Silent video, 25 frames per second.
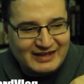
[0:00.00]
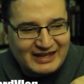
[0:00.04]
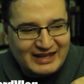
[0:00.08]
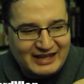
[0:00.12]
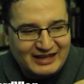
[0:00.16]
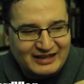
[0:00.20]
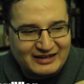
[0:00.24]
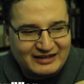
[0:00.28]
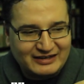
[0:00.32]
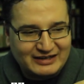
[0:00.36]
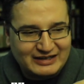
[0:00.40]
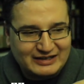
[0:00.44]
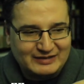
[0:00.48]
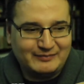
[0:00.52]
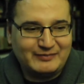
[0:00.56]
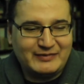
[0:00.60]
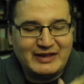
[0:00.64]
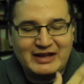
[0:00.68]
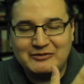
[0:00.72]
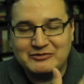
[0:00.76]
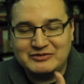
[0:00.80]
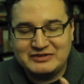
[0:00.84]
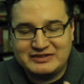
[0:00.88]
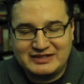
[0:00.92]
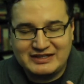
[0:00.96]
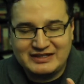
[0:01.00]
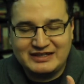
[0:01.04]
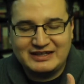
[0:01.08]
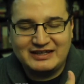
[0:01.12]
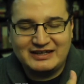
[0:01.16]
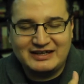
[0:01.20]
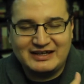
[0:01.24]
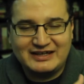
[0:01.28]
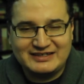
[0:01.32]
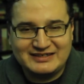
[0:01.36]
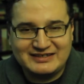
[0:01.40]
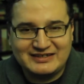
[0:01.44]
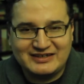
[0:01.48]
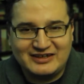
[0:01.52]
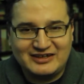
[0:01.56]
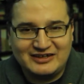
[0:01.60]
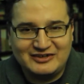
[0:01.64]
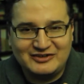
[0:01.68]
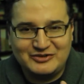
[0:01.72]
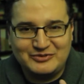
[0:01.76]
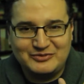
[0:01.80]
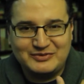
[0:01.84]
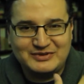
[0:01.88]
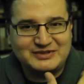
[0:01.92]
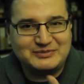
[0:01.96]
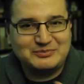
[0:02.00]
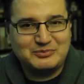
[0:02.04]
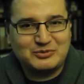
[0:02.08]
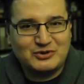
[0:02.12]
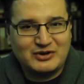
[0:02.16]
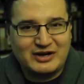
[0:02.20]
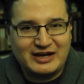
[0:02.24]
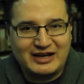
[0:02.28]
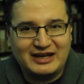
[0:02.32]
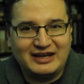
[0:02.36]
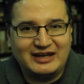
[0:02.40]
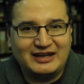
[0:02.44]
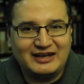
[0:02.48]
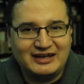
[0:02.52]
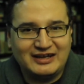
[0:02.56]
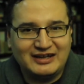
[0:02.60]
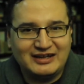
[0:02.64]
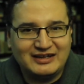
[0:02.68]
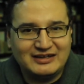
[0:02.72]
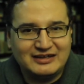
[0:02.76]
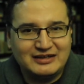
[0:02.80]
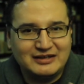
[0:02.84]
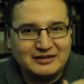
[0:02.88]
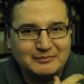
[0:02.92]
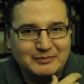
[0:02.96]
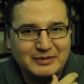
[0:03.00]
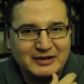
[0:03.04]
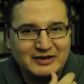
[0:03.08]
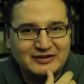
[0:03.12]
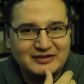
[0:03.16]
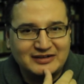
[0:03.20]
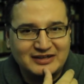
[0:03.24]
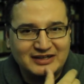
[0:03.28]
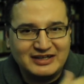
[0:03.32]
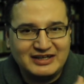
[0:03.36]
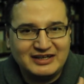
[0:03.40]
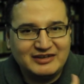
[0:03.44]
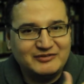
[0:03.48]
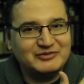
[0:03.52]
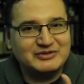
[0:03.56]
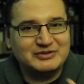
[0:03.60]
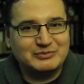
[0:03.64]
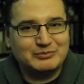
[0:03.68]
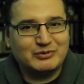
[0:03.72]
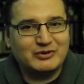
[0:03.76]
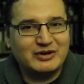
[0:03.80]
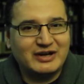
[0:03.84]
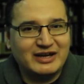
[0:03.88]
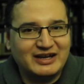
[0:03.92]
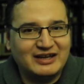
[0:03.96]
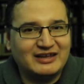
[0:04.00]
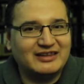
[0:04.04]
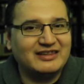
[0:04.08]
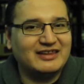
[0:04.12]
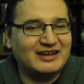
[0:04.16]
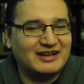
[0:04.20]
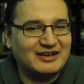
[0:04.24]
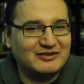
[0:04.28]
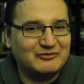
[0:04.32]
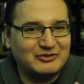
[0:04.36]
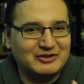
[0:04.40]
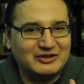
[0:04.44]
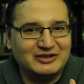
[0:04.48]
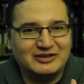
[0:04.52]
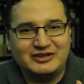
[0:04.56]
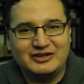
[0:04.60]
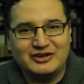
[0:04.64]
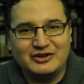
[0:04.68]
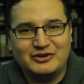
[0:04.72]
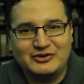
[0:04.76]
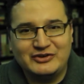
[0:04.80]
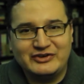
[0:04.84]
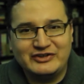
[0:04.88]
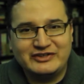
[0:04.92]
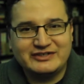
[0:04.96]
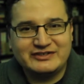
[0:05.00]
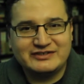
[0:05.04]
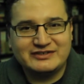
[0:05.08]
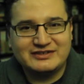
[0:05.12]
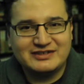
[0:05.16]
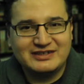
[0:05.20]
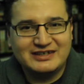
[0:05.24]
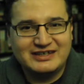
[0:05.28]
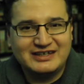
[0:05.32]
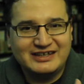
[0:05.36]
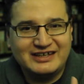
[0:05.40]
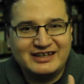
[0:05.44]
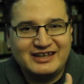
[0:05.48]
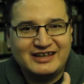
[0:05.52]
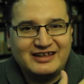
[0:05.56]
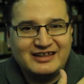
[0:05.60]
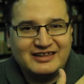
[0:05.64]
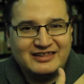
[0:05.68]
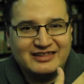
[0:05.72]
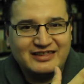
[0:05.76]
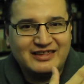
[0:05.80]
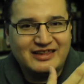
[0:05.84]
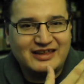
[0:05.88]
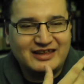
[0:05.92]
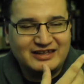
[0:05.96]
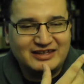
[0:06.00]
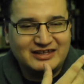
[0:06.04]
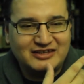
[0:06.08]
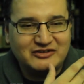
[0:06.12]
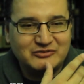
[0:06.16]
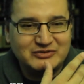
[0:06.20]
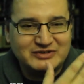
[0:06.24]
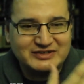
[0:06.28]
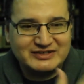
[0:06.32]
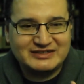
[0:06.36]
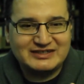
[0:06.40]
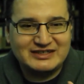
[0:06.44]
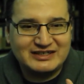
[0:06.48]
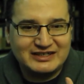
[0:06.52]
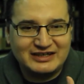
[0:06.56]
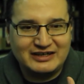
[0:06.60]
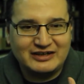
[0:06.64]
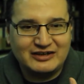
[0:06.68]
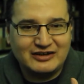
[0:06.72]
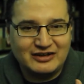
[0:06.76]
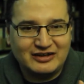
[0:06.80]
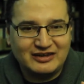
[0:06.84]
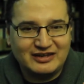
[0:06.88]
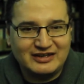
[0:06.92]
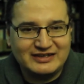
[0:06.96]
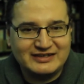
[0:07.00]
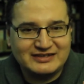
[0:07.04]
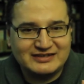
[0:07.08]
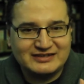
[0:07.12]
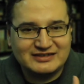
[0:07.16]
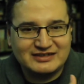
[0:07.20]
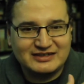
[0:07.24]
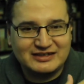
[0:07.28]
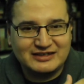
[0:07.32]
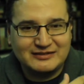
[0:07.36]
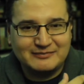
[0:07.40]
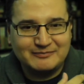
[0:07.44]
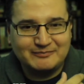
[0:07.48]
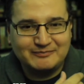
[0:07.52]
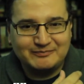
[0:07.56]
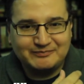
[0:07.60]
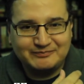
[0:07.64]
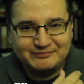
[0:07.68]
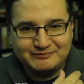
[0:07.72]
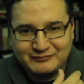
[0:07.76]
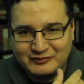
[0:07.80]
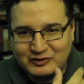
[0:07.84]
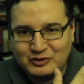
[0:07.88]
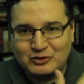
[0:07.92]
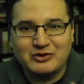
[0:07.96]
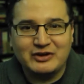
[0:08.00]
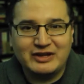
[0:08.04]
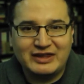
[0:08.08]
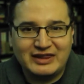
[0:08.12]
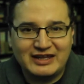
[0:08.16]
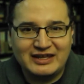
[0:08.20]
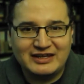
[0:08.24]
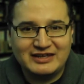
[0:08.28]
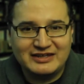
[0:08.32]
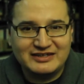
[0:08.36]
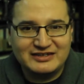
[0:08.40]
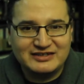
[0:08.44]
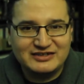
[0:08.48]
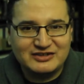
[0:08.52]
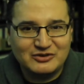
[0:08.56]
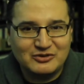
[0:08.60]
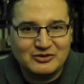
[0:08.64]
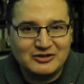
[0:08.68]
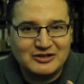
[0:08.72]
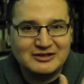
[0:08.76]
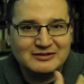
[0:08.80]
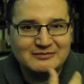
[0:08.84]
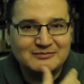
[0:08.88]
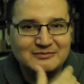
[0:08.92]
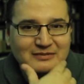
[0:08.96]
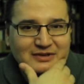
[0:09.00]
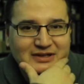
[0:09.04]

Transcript: And that was the kid I saw who was praying. Apparently he was praying that I wouldn't notice that he was sitting on this toy that he stole.